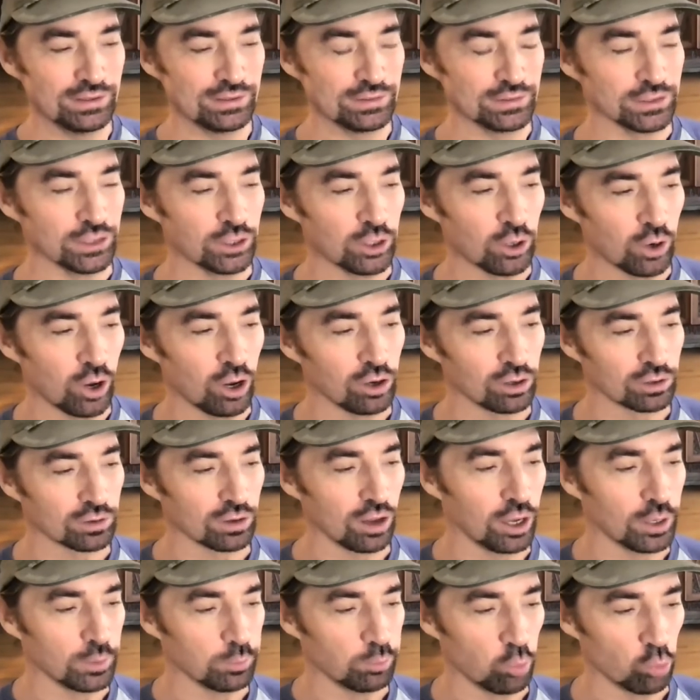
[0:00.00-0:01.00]
you know, all
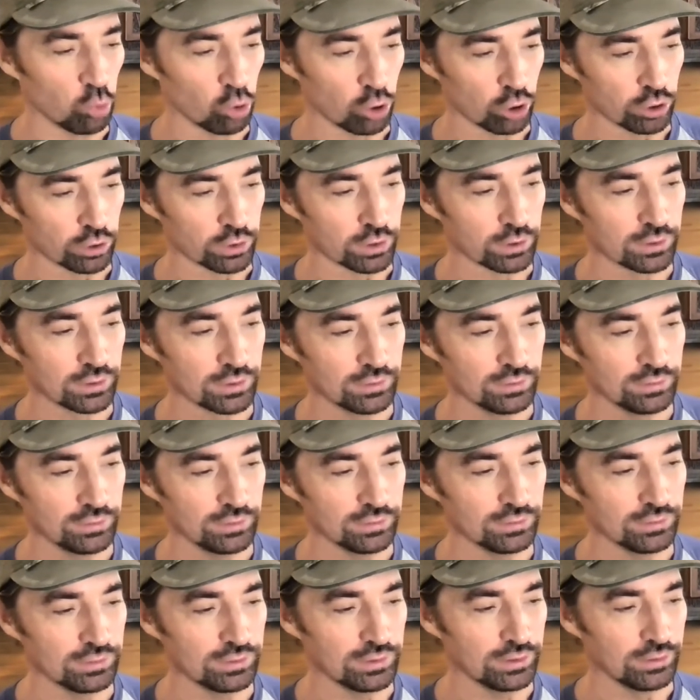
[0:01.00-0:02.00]
on board
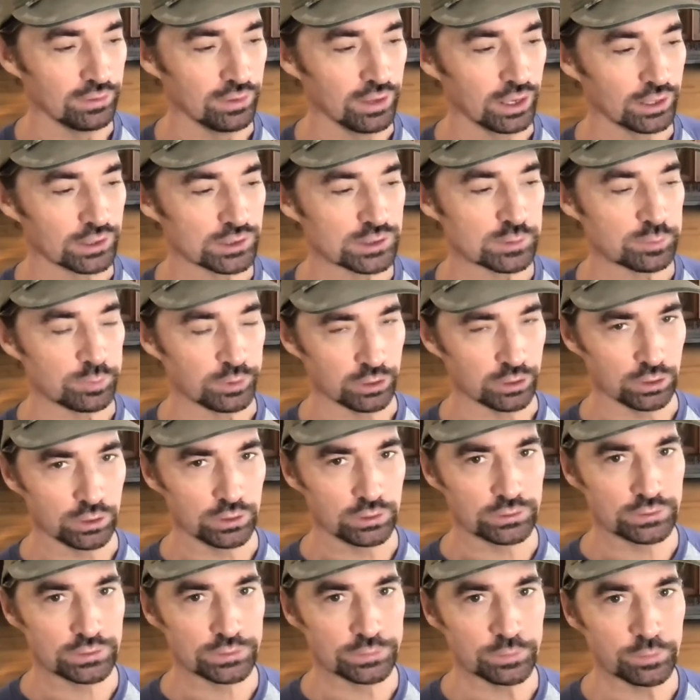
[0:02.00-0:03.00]
in that
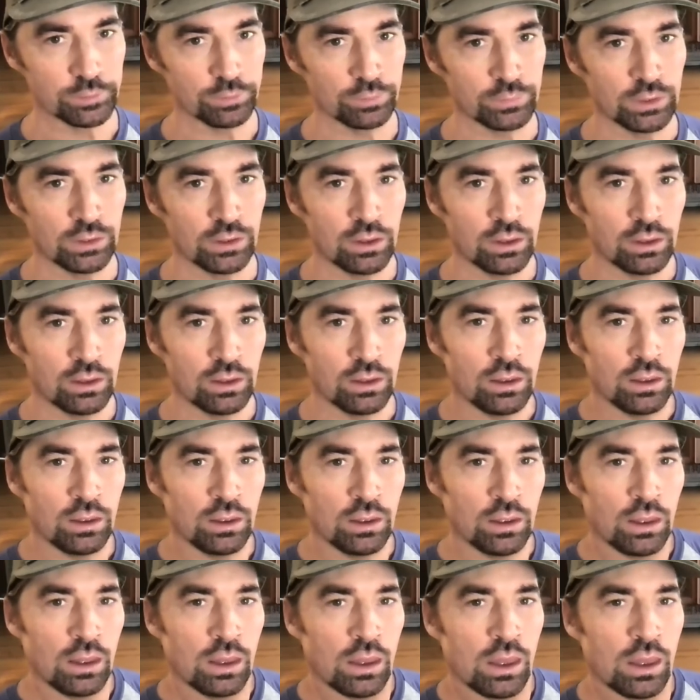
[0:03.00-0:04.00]
spirit
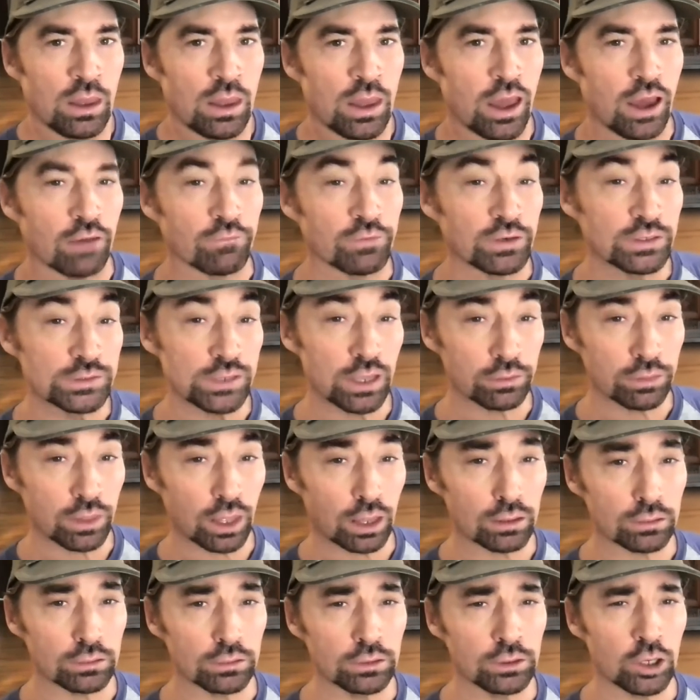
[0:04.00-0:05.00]
having said
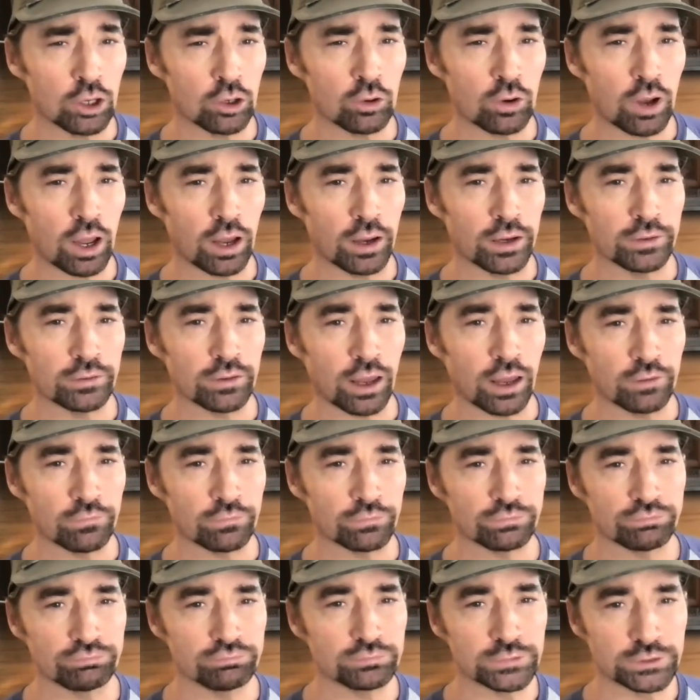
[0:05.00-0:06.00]
that, you know, I,
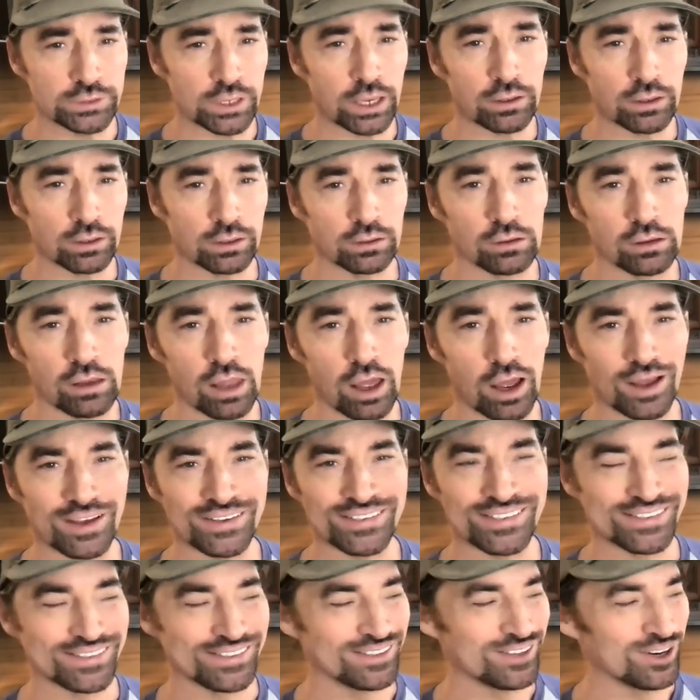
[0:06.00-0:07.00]
have said in
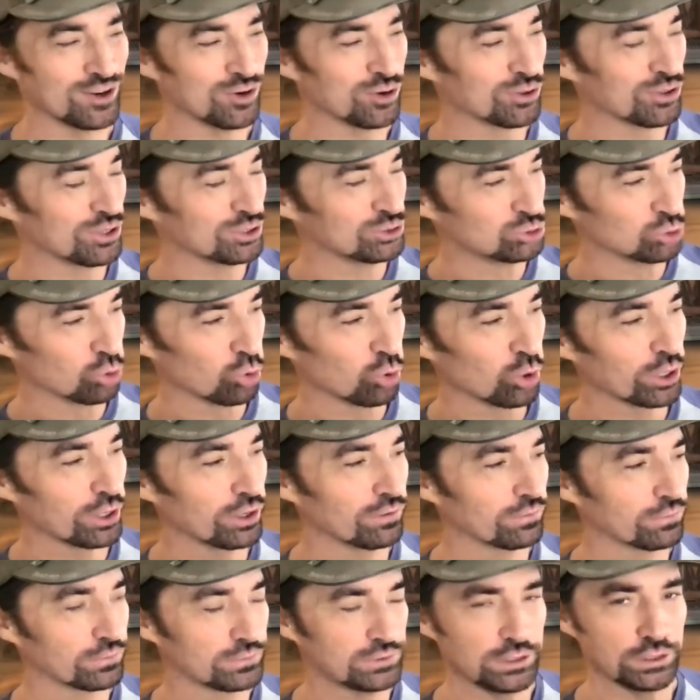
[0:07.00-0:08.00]
class, you know, the joy
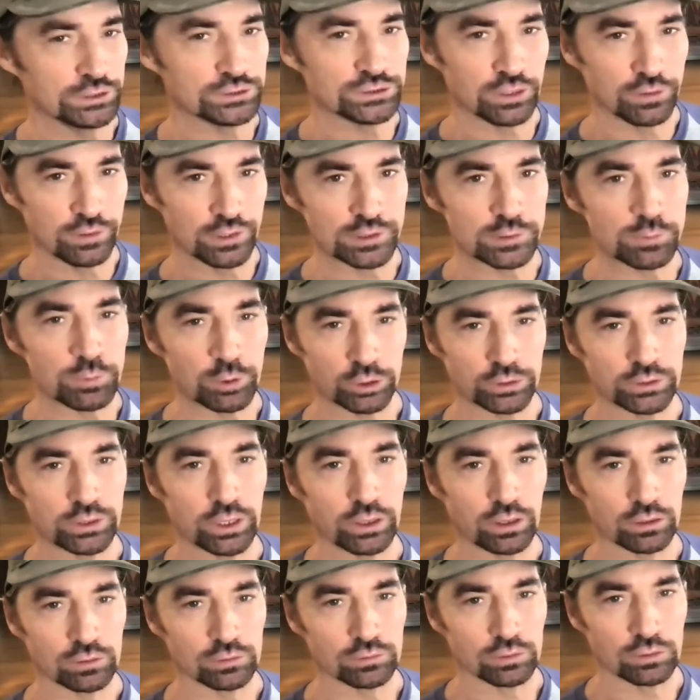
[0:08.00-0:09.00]
of teaching this
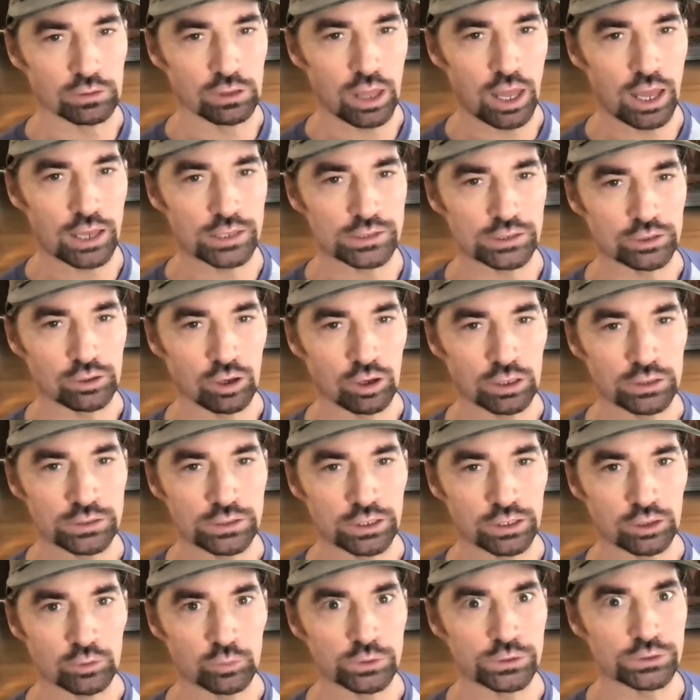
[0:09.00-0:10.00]
particular class at Art
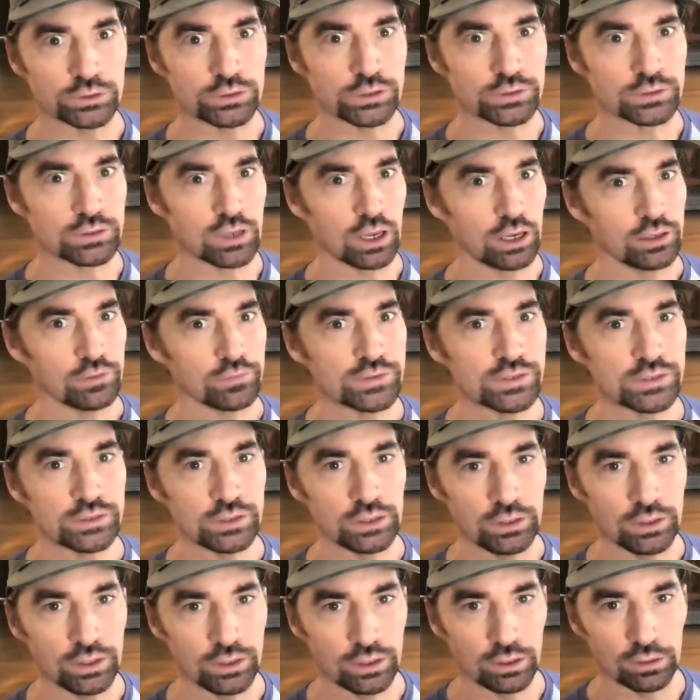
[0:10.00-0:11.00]
Center was just kind of
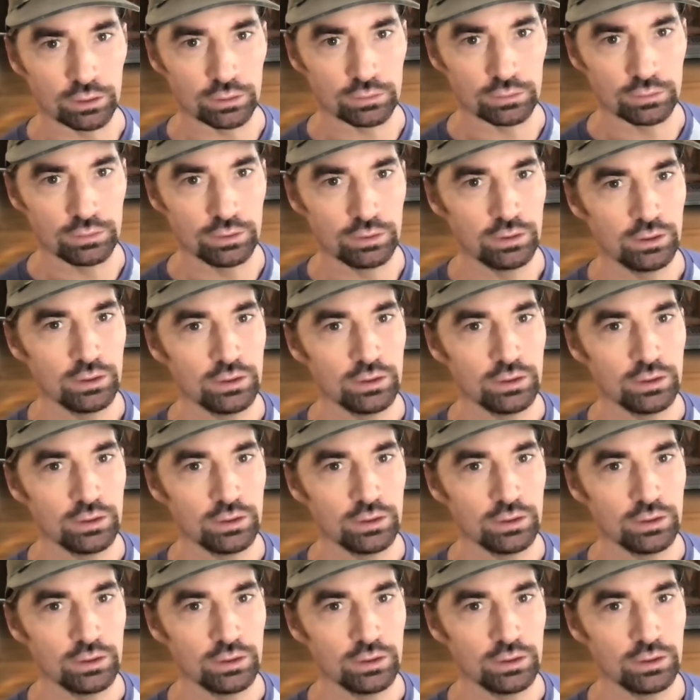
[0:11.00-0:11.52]
seeing